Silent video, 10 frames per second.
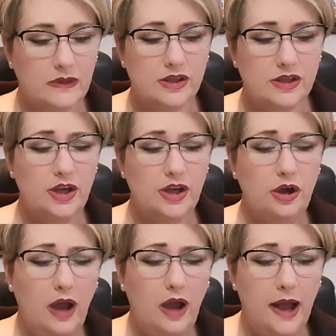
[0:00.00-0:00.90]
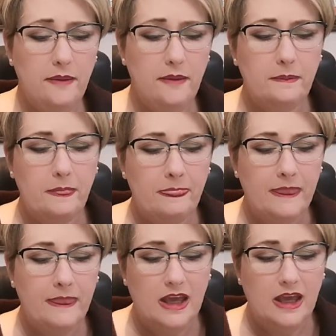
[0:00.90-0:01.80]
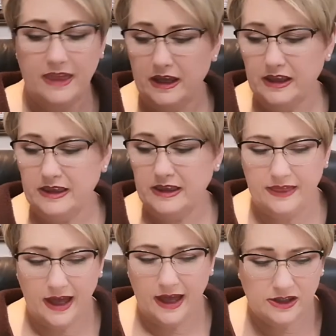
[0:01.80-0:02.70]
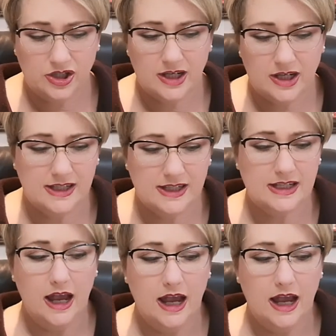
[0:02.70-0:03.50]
So that's just